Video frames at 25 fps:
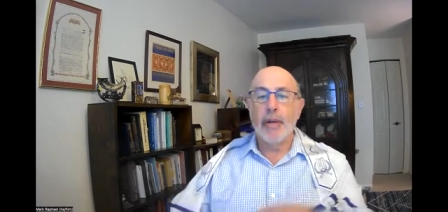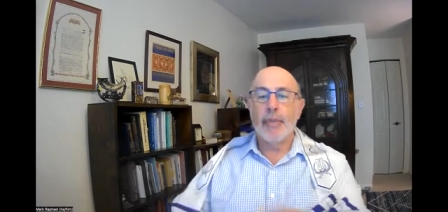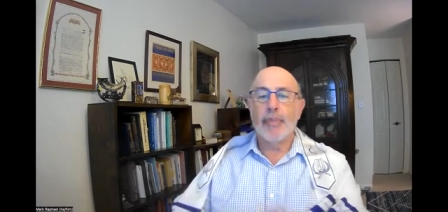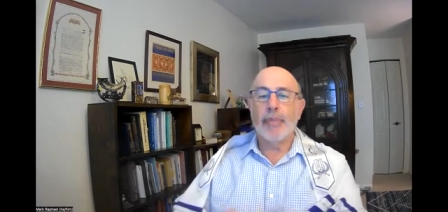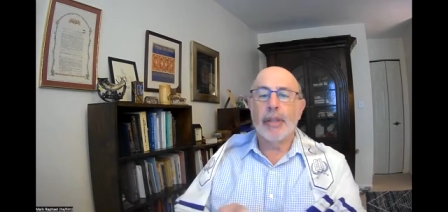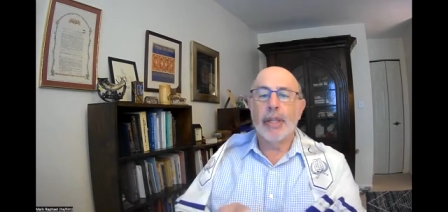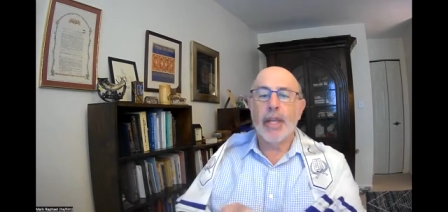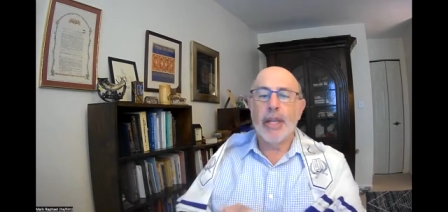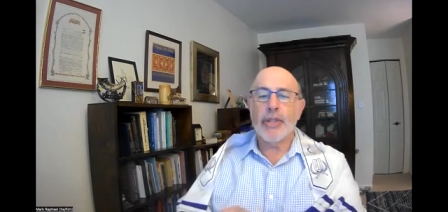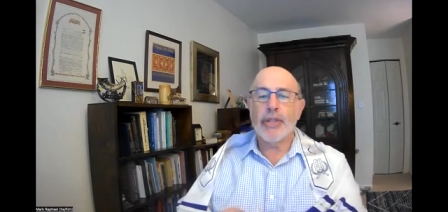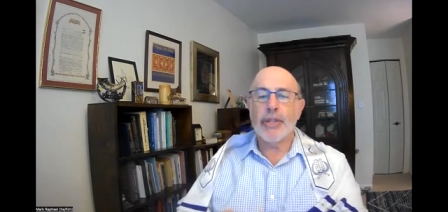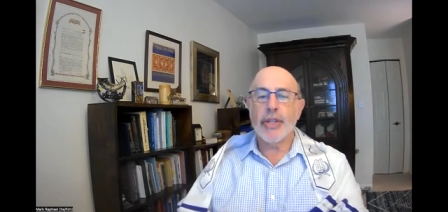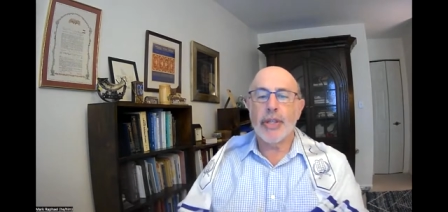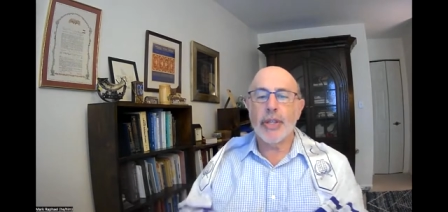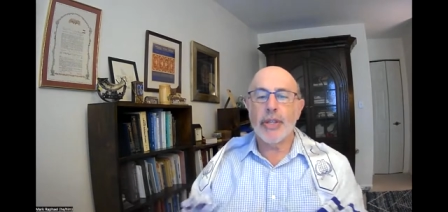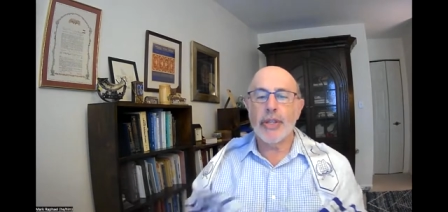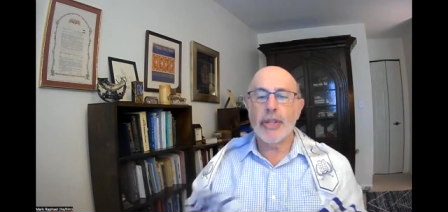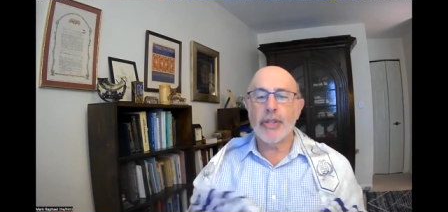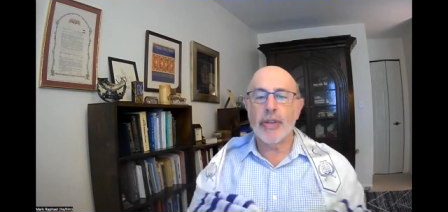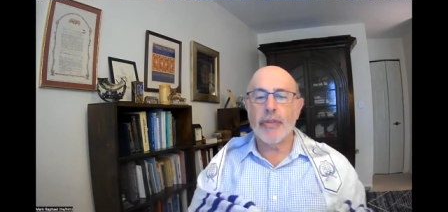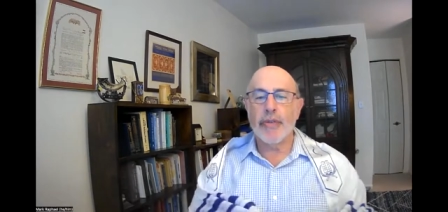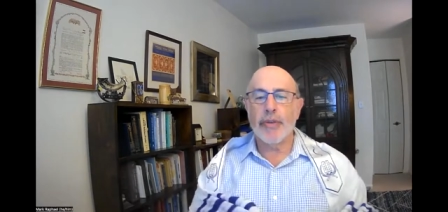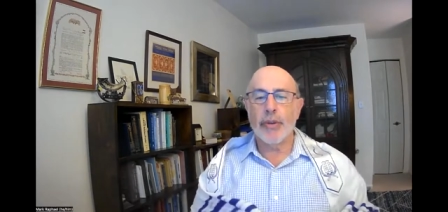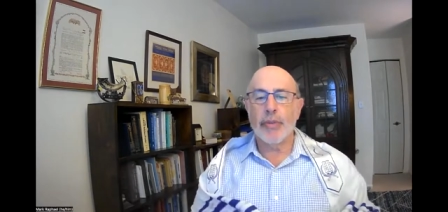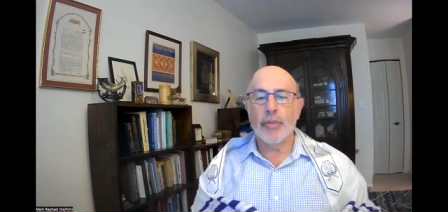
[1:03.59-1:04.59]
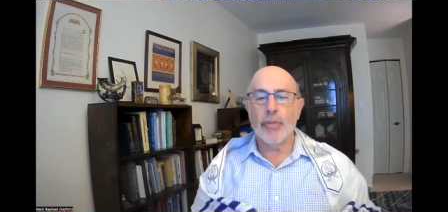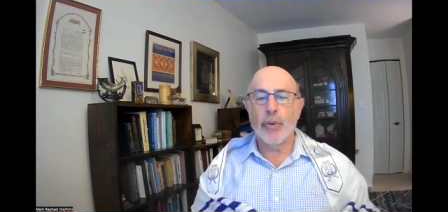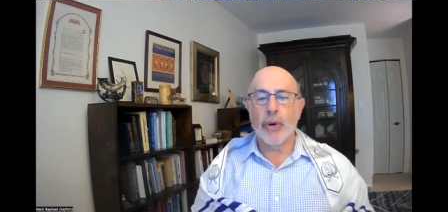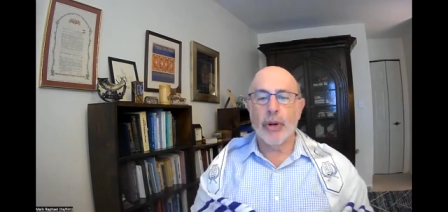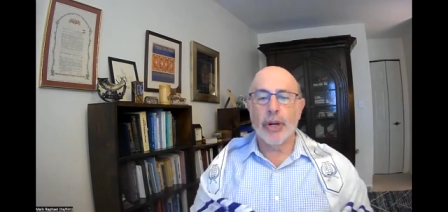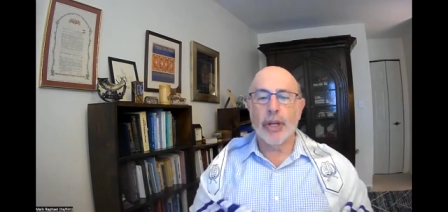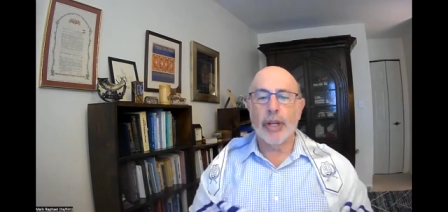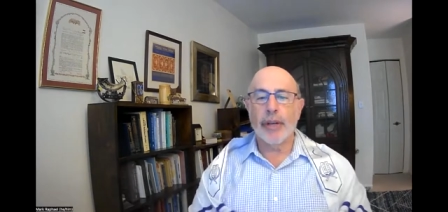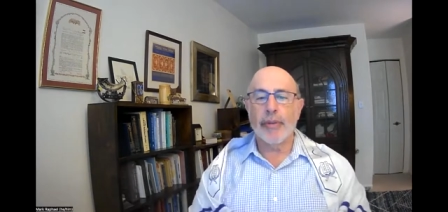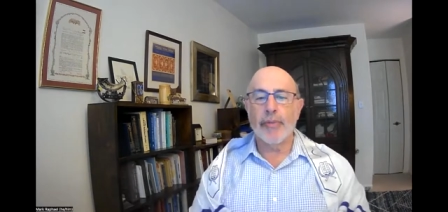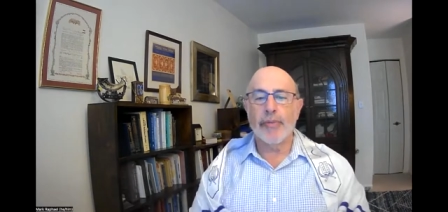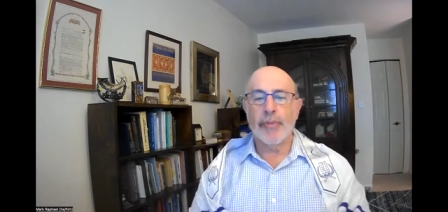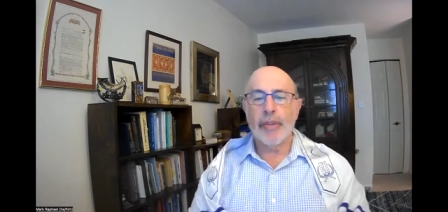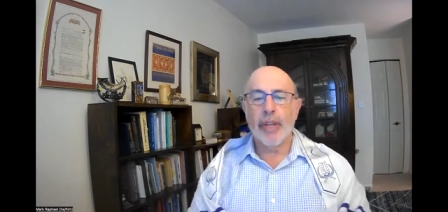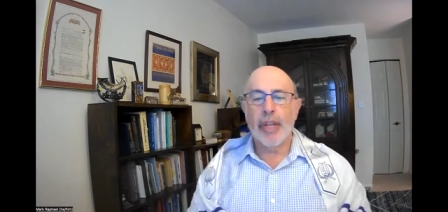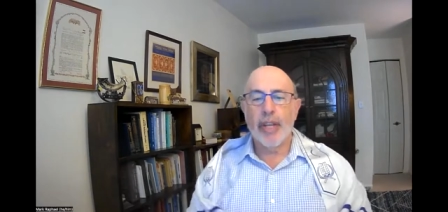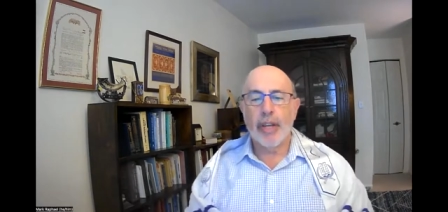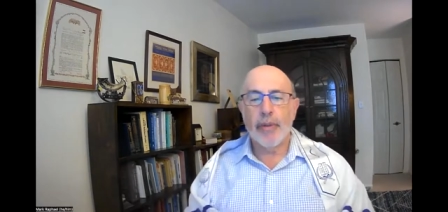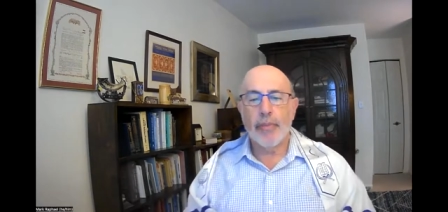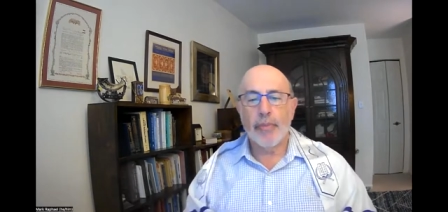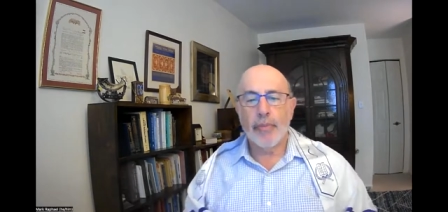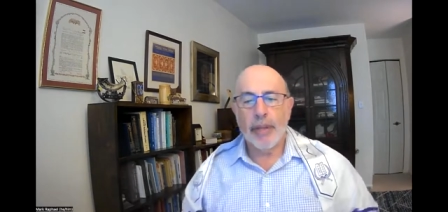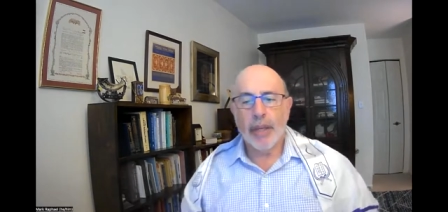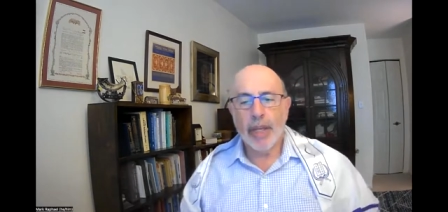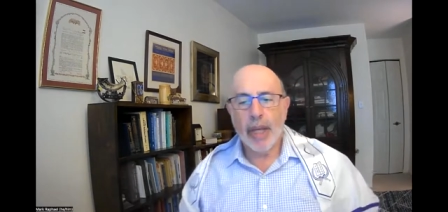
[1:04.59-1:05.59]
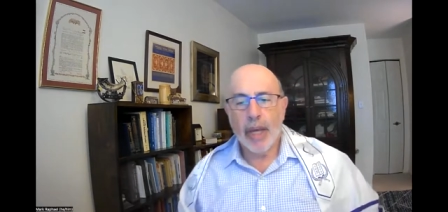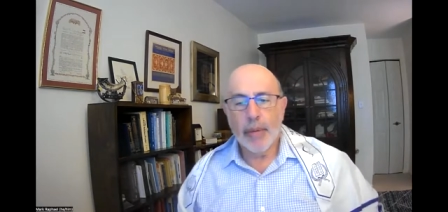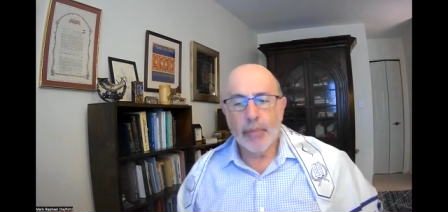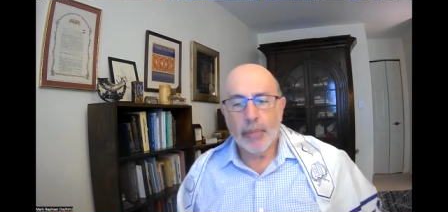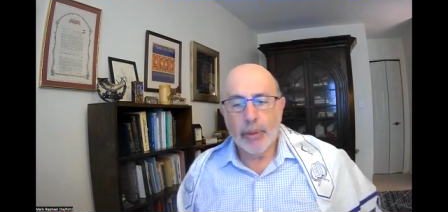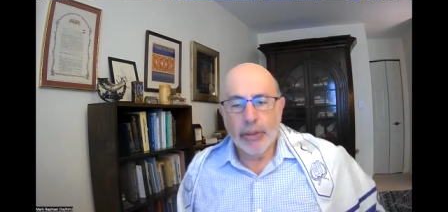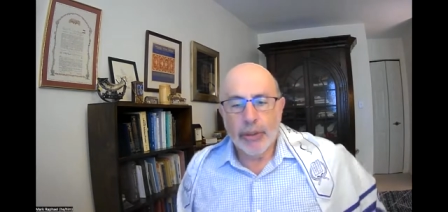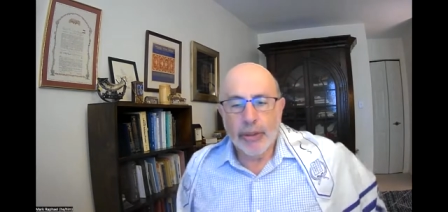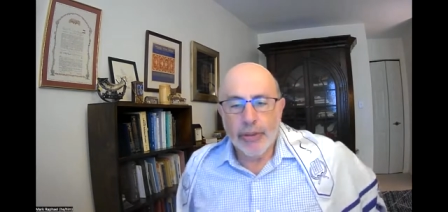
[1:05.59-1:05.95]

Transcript: blessings of the morning, being able